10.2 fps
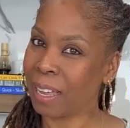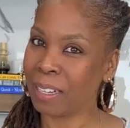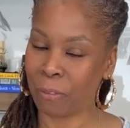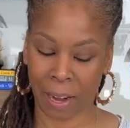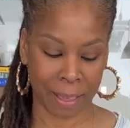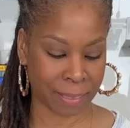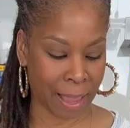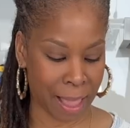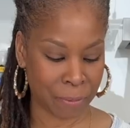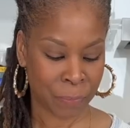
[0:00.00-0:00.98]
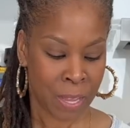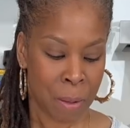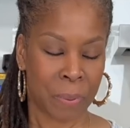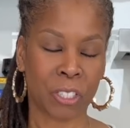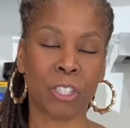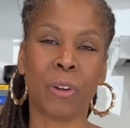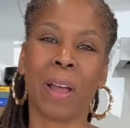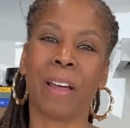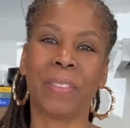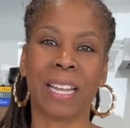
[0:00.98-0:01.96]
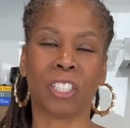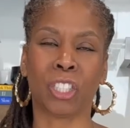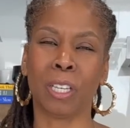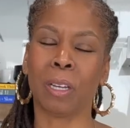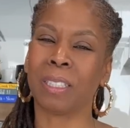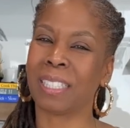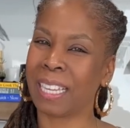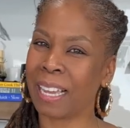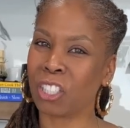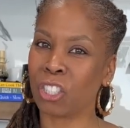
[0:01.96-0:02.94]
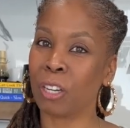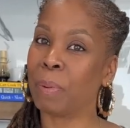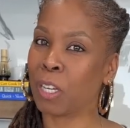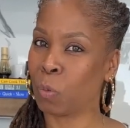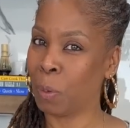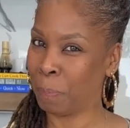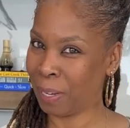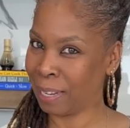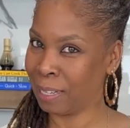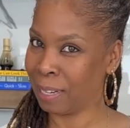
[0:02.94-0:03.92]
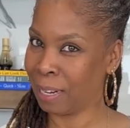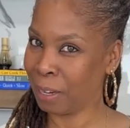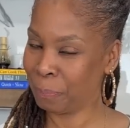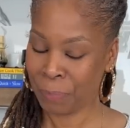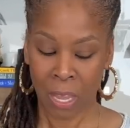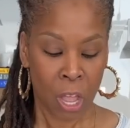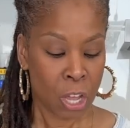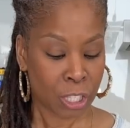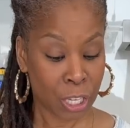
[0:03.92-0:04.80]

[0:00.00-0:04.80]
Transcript: of like that. But you don't have that chia texture because we blended it.